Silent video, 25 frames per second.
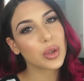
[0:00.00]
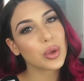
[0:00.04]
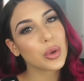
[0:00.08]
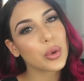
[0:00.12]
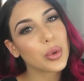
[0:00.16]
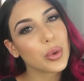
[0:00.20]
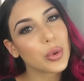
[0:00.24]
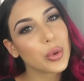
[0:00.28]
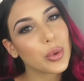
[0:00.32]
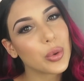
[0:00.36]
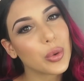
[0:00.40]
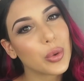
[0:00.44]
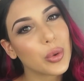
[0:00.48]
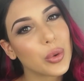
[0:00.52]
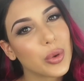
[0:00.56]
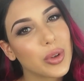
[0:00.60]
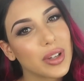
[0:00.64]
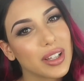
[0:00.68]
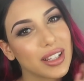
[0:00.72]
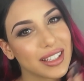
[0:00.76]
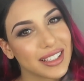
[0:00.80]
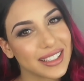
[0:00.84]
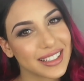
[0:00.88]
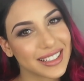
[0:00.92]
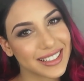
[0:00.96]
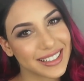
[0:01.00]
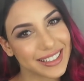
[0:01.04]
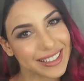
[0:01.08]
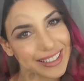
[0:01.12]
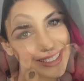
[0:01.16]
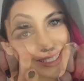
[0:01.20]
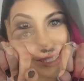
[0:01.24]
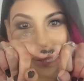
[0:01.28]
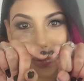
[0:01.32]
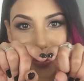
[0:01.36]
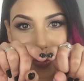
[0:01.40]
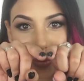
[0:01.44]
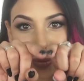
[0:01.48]
So that's the look
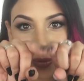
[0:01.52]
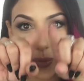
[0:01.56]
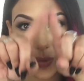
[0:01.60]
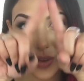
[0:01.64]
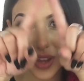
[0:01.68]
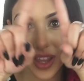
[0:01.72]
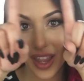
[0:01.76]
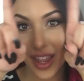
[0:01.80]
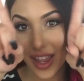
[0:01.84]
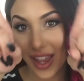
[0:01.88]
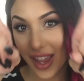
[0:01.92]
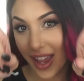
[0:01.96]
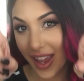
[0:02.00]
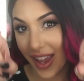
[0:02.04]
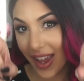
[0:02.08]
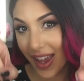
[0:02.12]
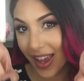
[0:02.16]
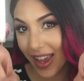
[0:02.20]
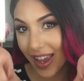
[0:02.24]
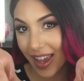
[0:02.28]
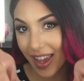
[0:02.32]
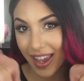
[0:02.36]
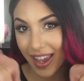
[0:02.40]
guys, I hope you like it.